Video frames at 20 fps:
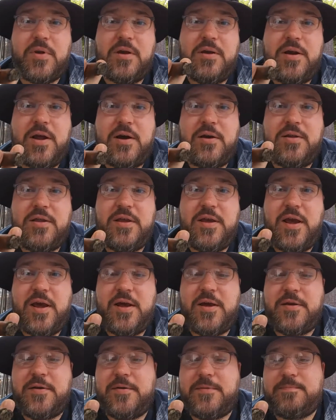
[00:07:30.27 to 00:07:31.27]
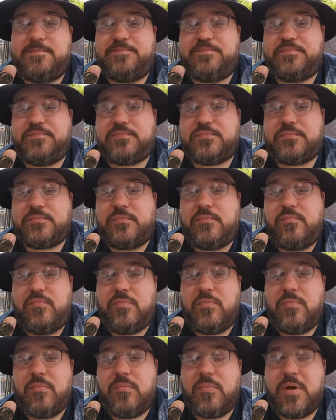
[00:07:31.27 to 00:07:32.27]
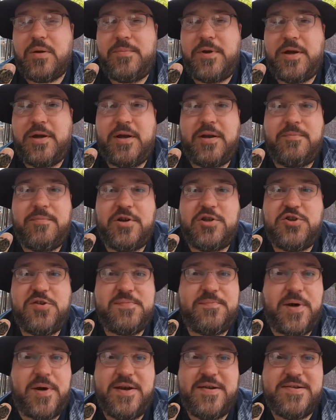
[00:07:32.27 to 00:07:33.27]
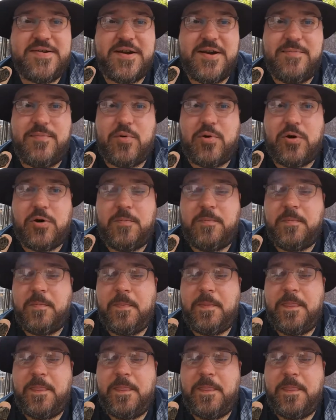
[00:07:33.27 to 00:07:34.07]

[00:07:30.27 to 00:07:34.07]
now at the end, I'm not getting much spice anymore.